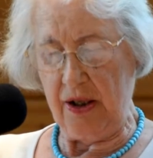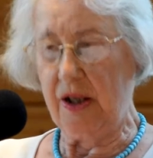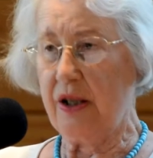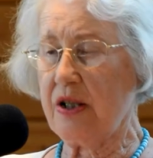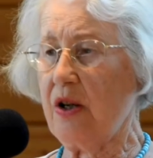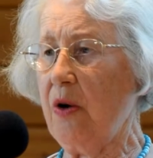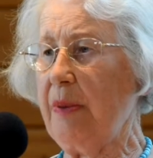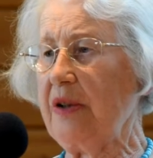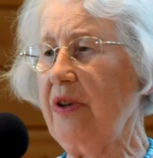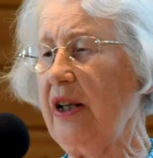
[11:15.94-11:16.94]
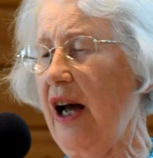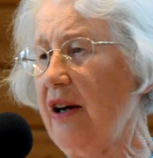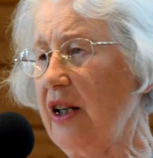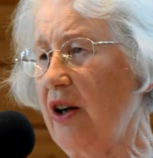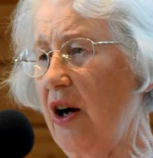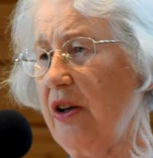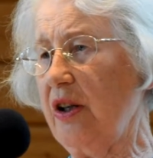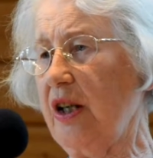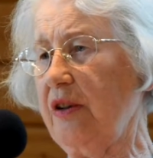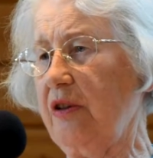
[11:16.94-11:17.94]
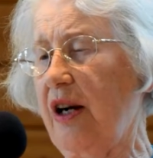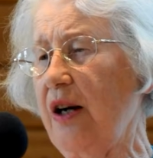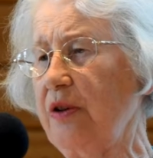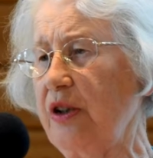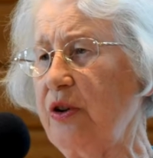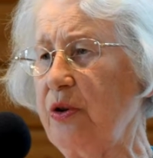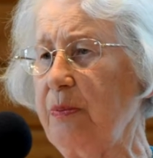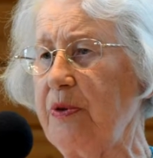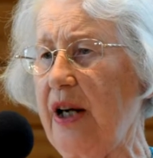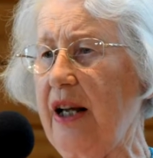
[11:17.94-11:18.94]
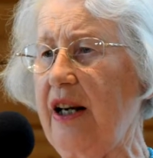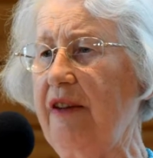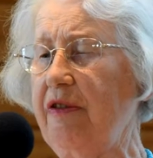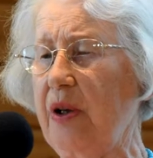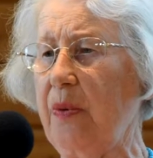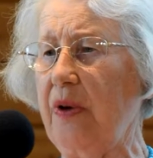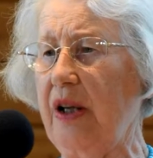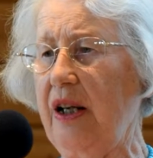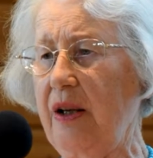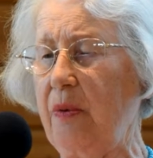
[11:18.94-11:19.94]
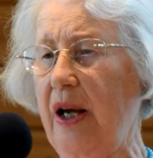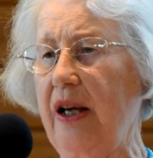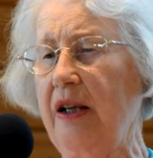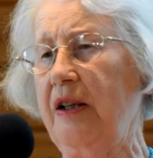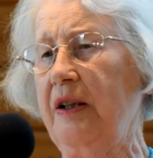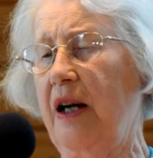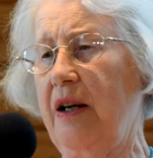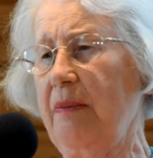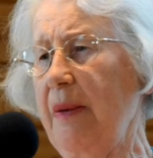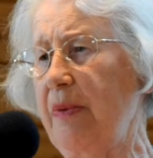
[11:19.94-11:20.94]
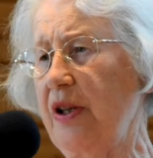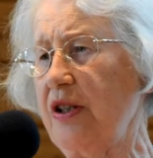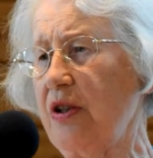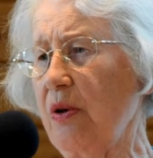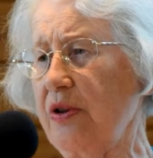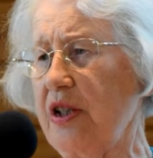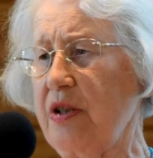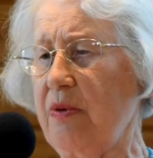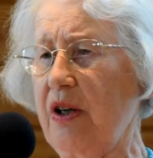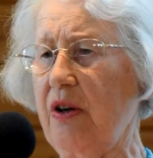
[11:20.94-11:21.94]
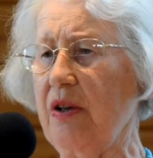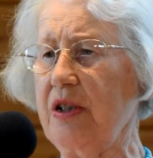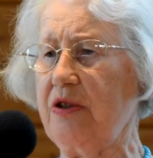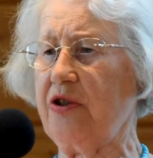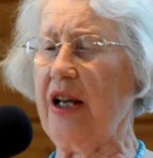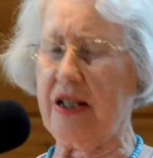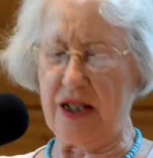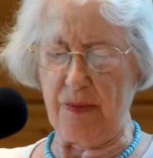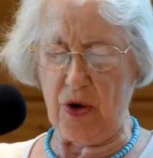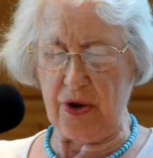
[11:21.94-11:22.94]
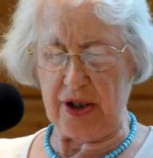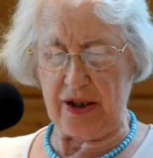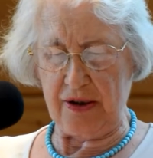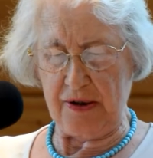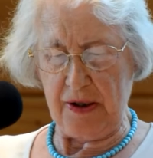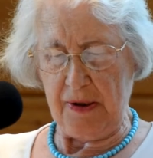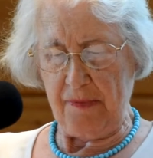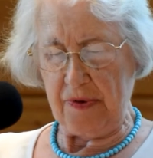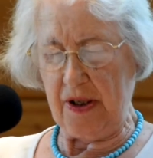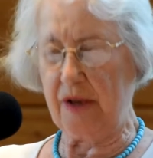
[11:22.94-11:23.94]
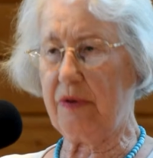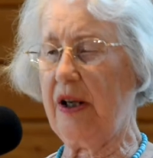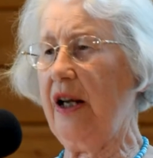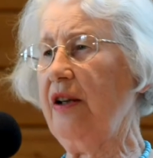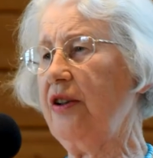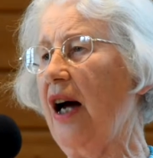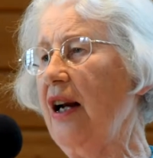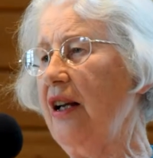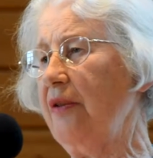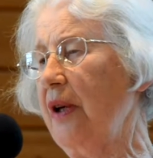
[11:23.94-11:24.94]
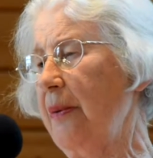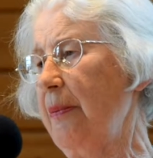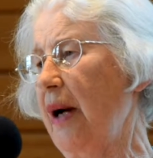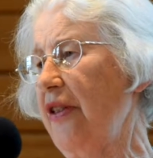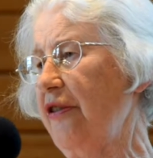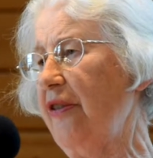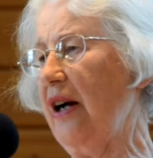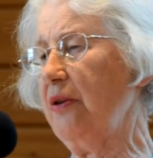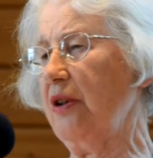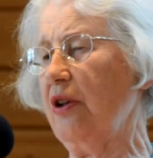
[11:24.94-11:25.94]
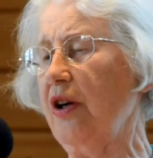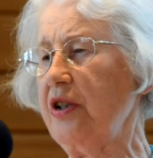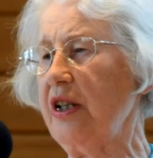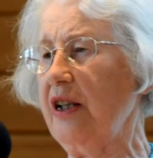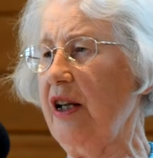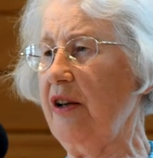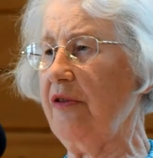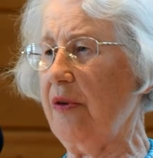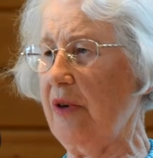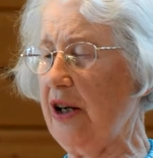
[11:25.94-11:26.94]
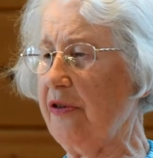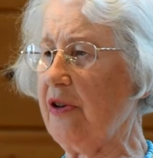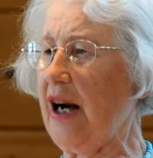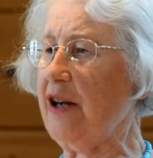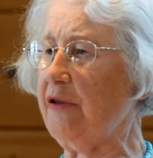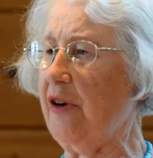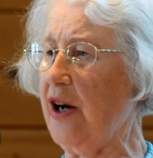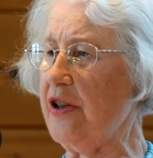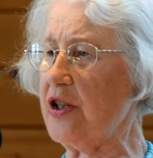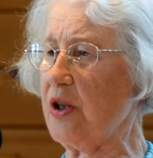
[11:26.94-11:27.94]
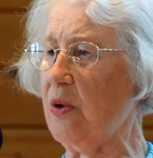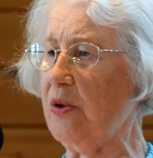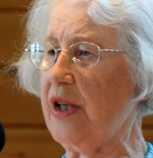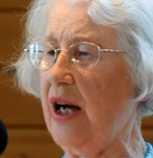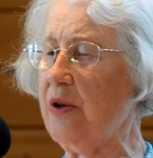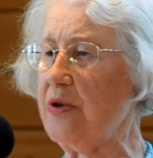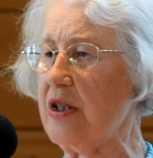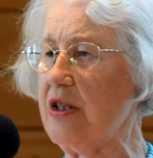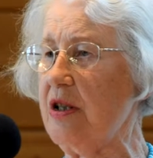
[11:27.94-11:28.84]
So, but we carried on a crowded troop train anyway. I remember the soldiers were all chain smoking. And when in Tallinn, Mother found lodging in one of grandfather's old houses